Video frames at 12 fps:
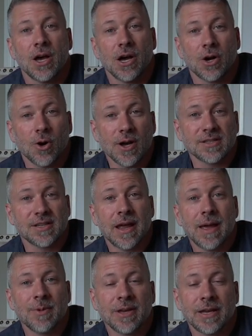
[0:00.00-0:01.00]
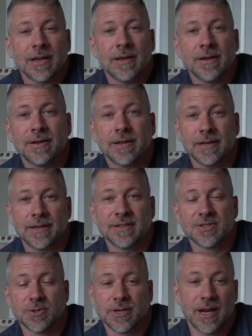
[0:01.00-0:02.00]
across the hammocking
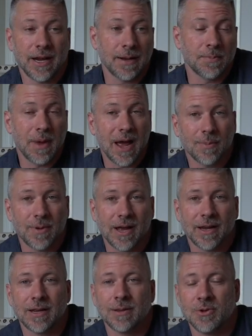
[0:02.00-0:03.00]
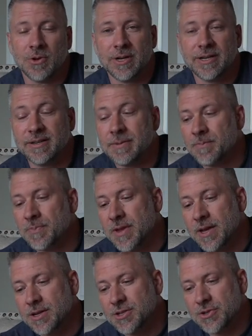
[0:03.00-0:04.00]
industry and backpacking community,
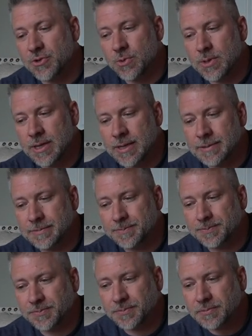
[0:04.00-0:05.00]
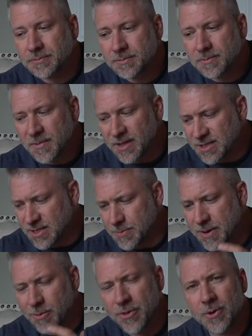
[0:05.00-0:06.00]
to the
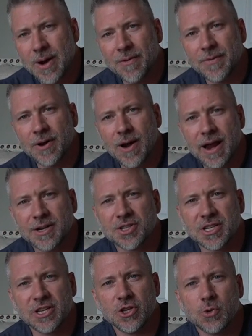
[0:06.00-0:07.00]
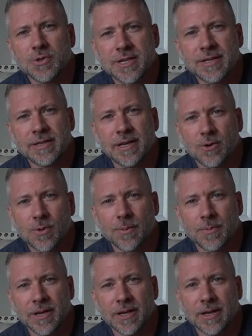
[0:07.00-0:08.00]
people that are out there actually using the
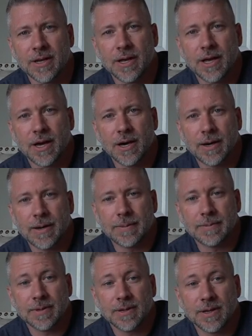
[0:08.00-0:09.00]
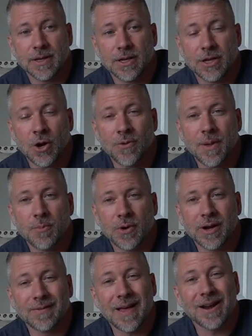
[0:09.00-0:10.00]
equipment. You know, they
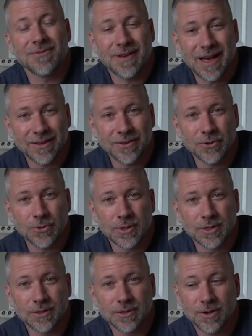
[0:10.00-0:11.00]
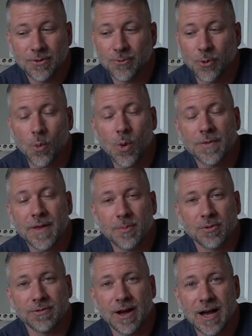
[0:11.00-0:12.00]
bring a lot of value for what they
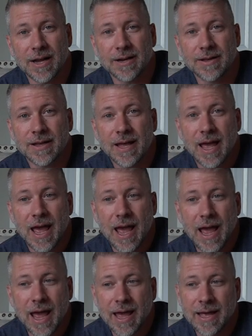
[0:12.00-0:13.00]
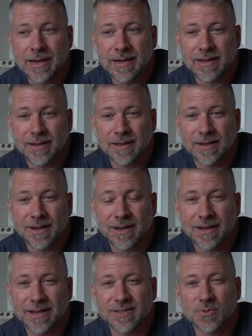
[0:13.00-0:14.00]
provide, and
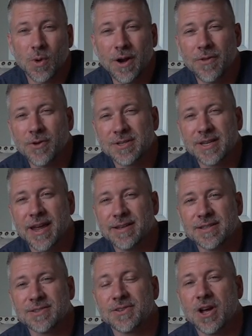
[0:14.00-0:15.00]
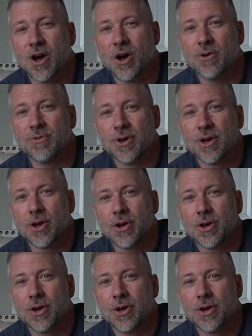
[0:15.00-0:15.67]
it's one of those cases of